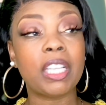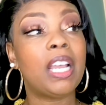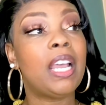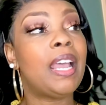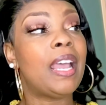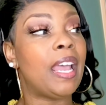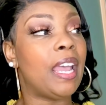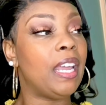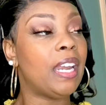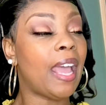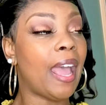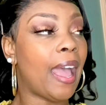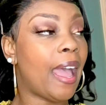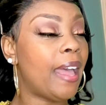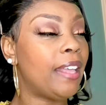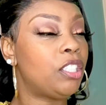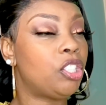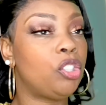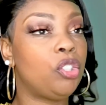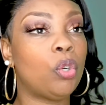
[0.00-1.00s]
It
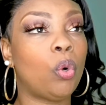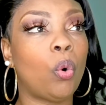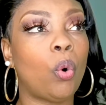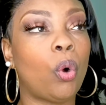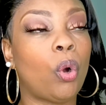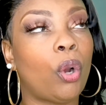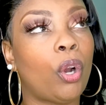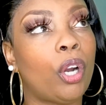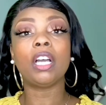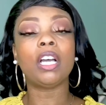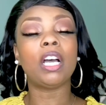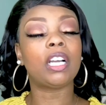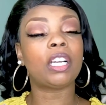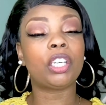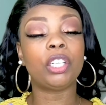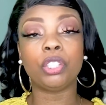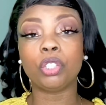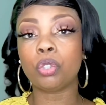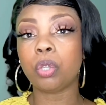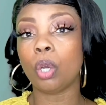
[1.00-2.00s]
has your
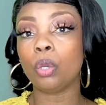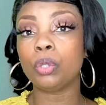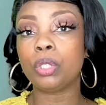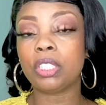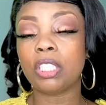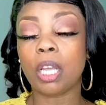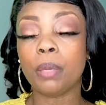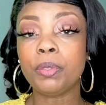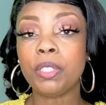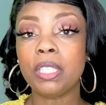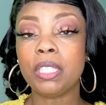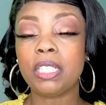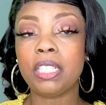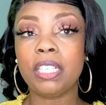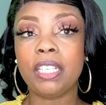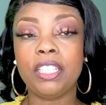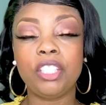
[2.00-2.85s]
controlled substances,